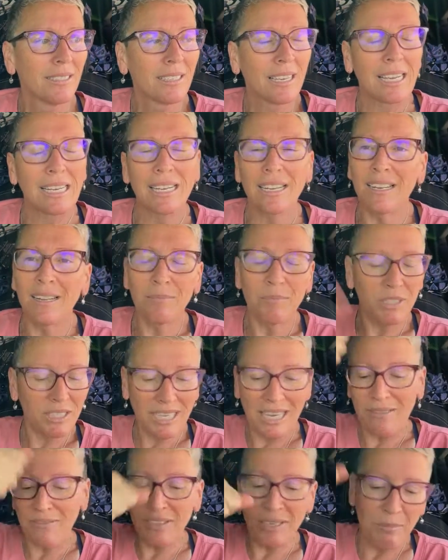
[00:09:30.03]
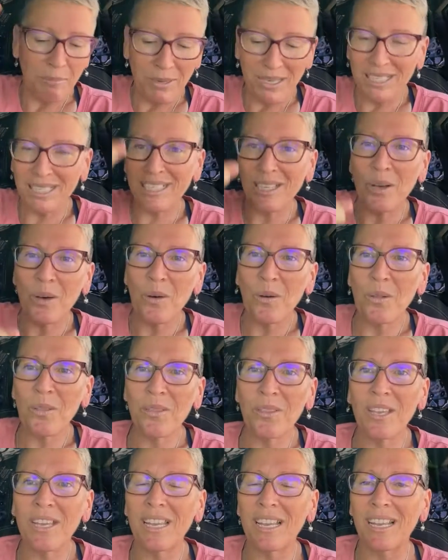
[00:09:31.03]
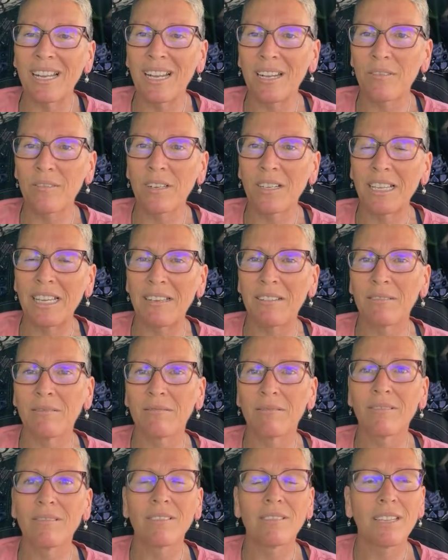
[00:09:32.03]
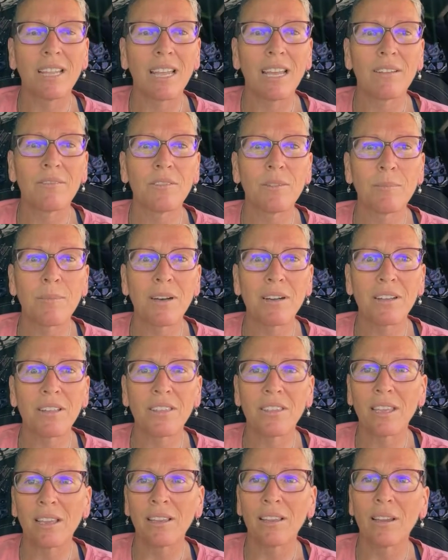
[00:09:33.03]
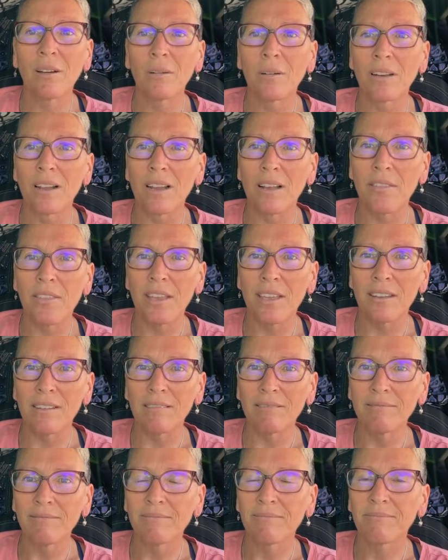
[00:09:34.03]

I'd end up just having to buzz the whole thing and I'd really have the monk thing going on then.